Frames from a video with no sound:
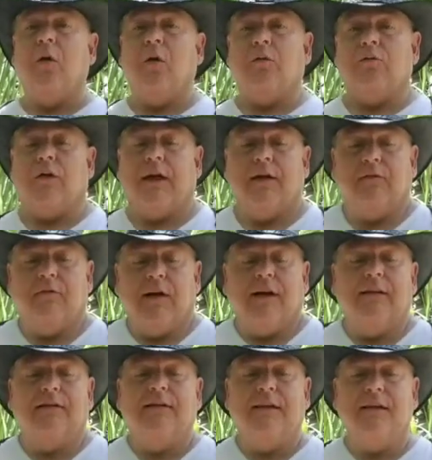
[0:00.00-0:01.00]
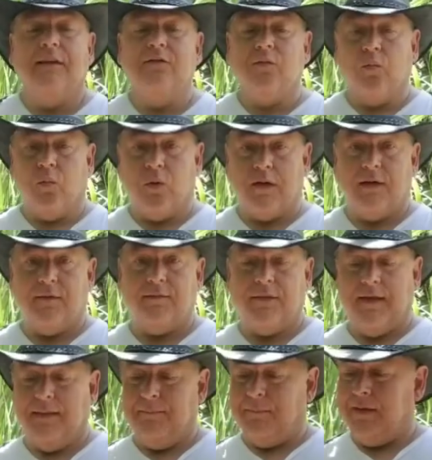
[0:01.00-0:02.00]
Ryan Reynolds is one of
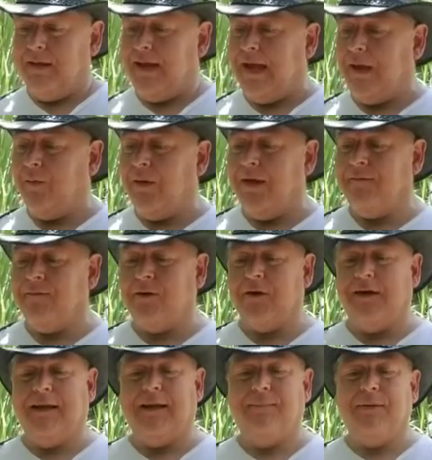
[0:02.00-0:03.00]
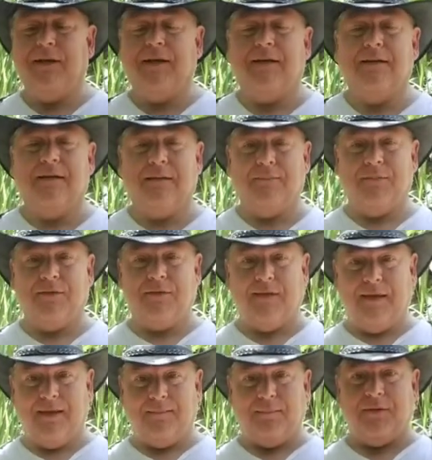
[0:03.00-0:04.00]
them. However, he becomes
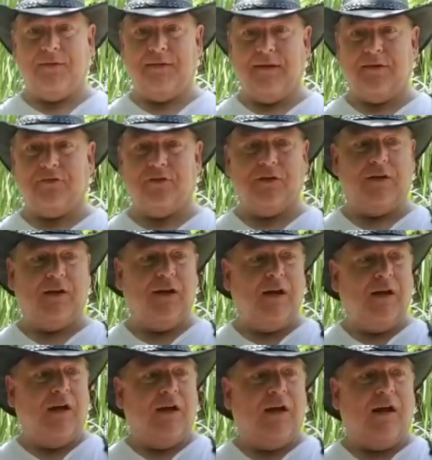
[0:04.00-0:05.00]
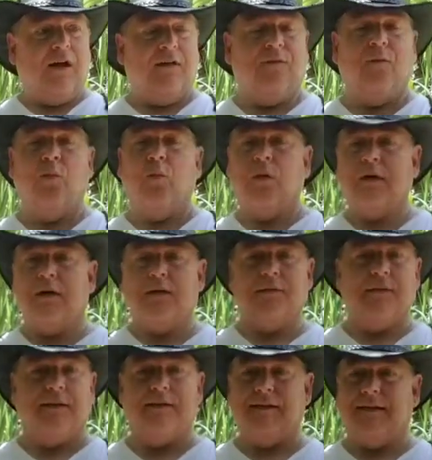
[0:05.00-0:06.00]
in possession of one of
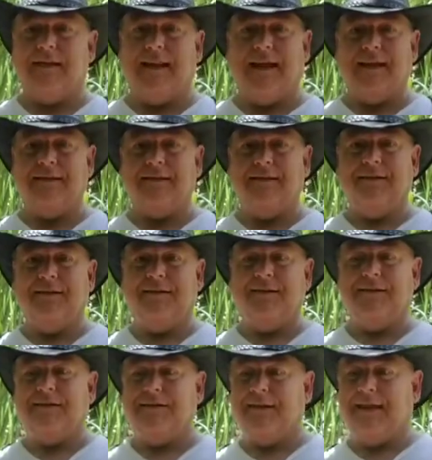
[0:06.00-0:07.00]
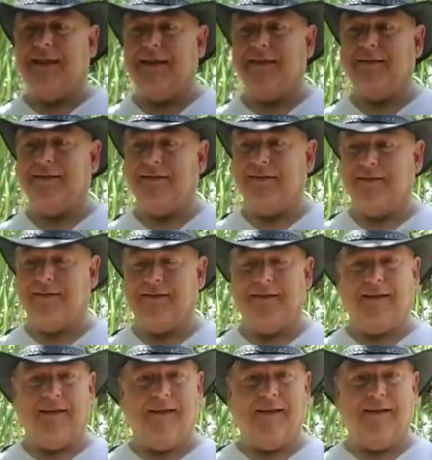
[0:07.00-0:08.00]
these glasses that
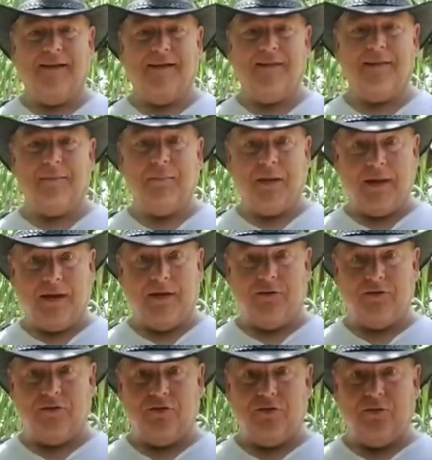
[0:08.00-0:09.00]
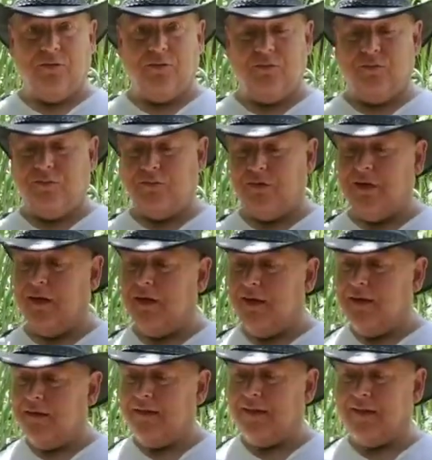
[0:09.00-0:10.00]
the players use
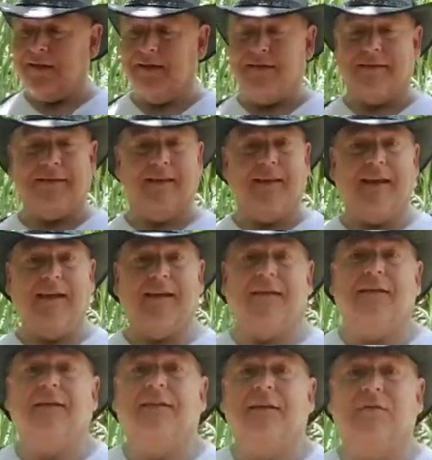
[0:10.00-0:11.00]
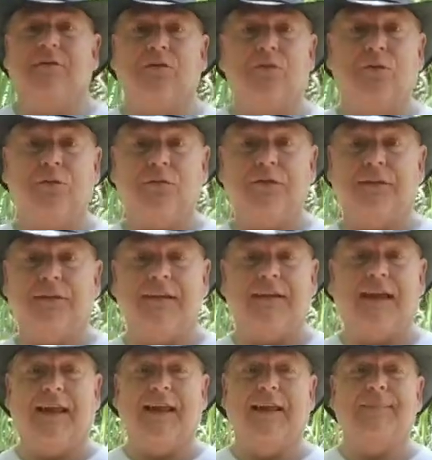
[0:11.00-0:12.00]
that can select their tools in the
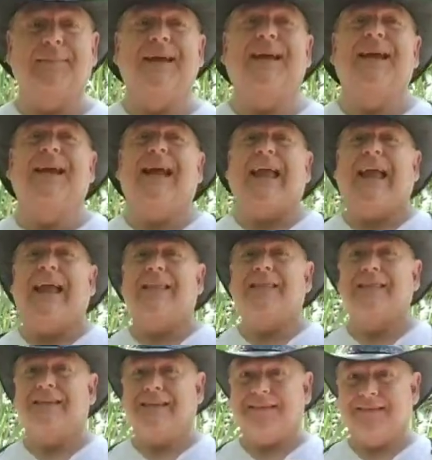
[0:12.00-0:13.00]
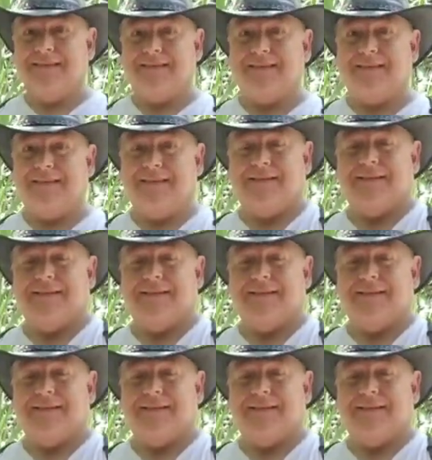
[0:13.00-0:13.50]
game, and thus,